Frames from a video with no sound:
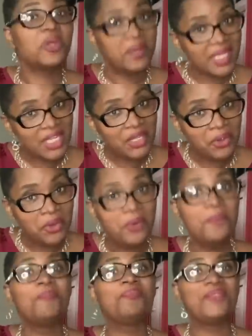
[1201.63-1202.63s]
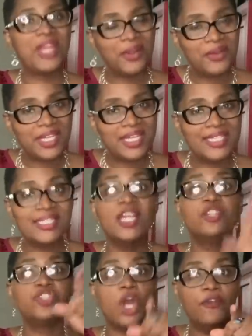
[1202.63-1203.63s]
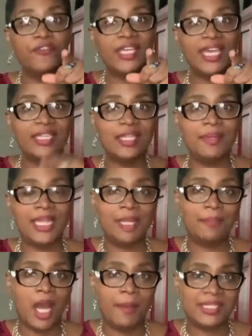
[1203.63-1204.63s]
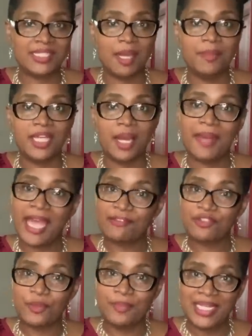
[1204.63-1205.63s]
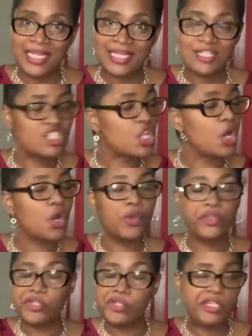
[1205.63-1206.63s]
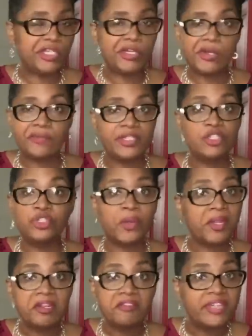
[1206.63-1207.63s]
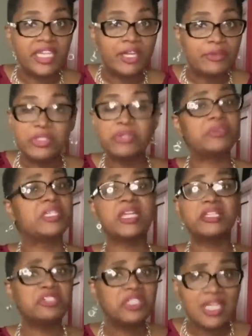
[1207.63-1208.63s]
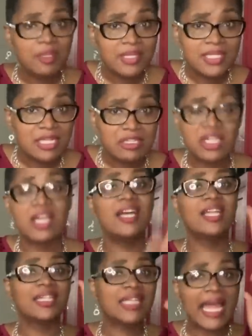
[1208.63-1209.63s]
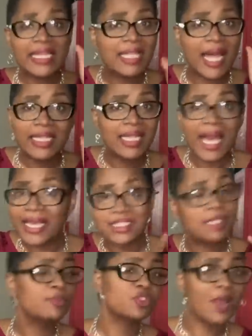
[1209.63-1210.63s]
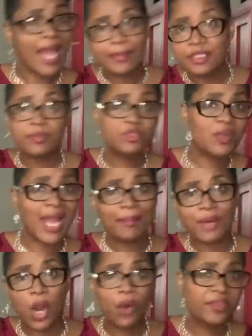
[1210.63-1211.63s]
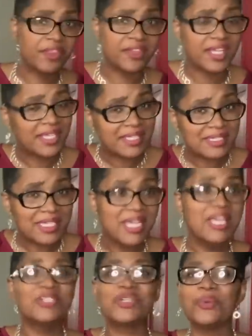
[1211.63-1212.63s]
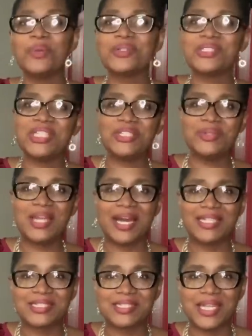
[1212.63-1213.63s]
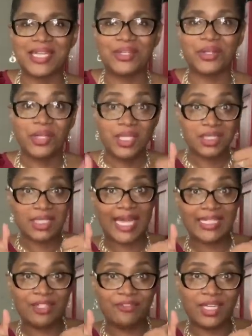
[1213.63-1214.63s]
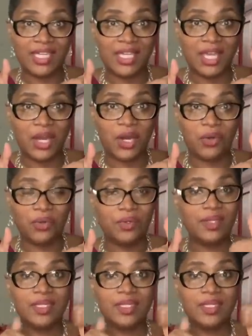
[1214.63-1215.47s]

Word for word: anywho, there it is. Don't forget Lemonade Mom is coming up after me. So you're going to go over and enjoy her video too. Telling Shakima sent you. Like, like, like, subscribe, subscribe, all the things. So we'll see you guys later. Like the video.